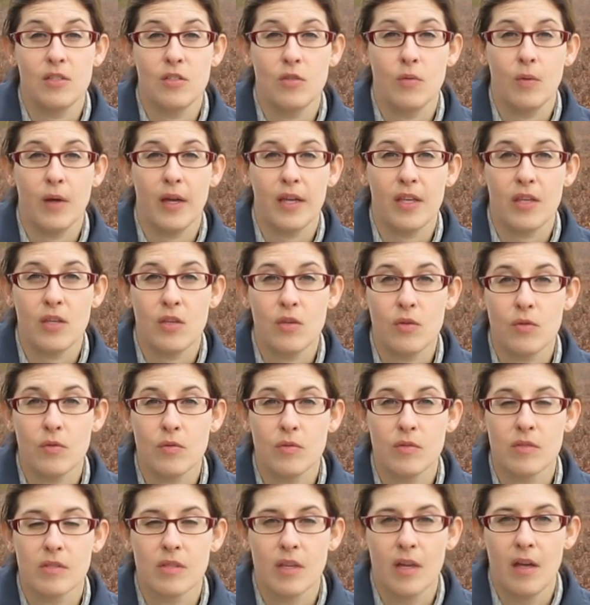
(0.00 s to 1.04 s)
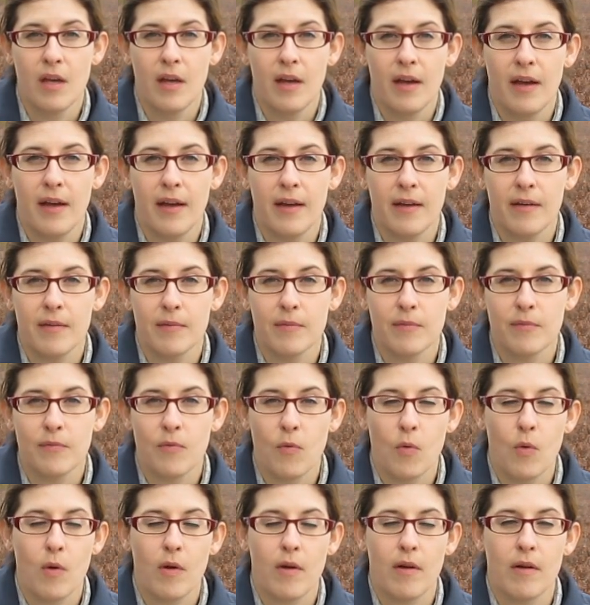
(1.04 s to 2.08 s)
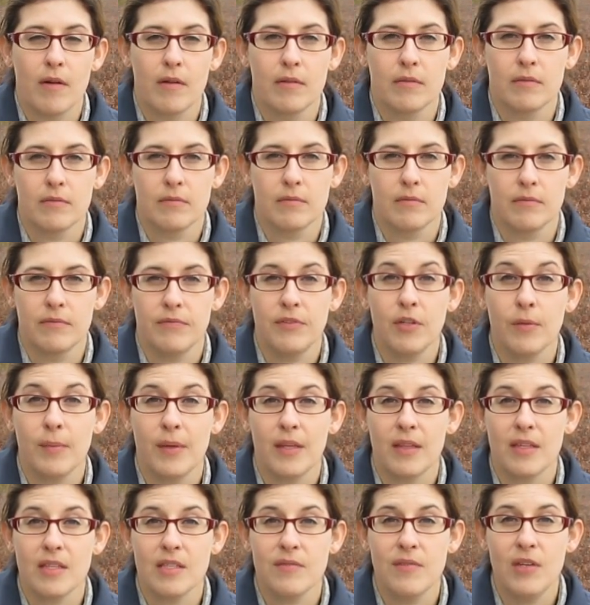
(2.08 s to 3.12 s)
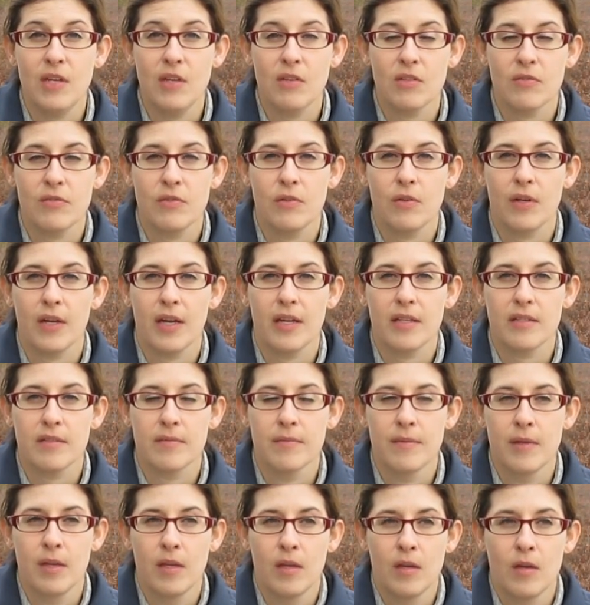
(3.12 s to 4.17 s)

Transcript: do I use um, for filming these videos for you guys?